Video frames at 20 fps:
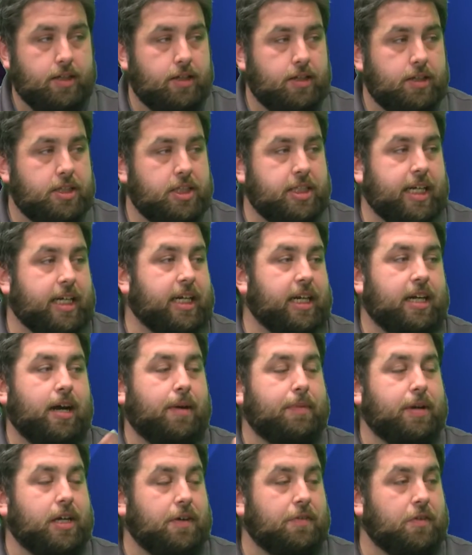second
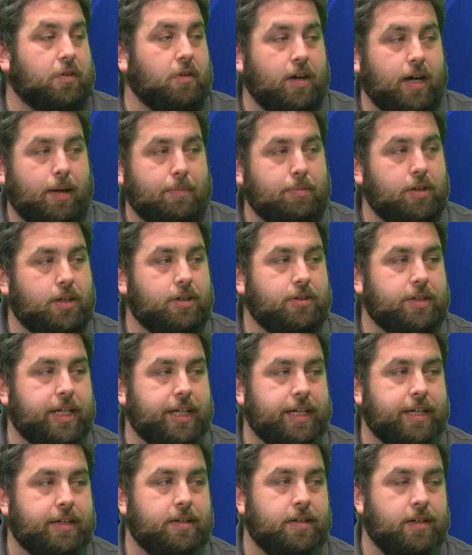coming of Garoppolo
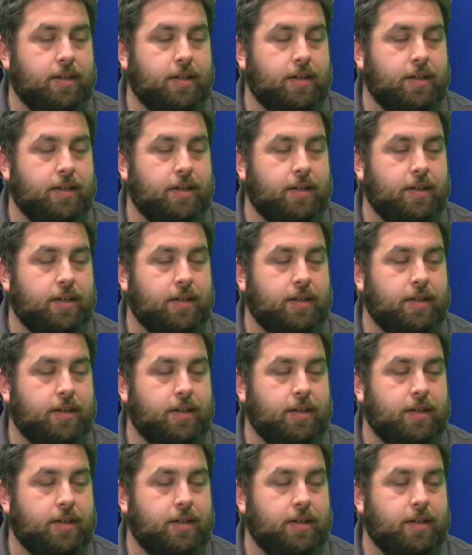here.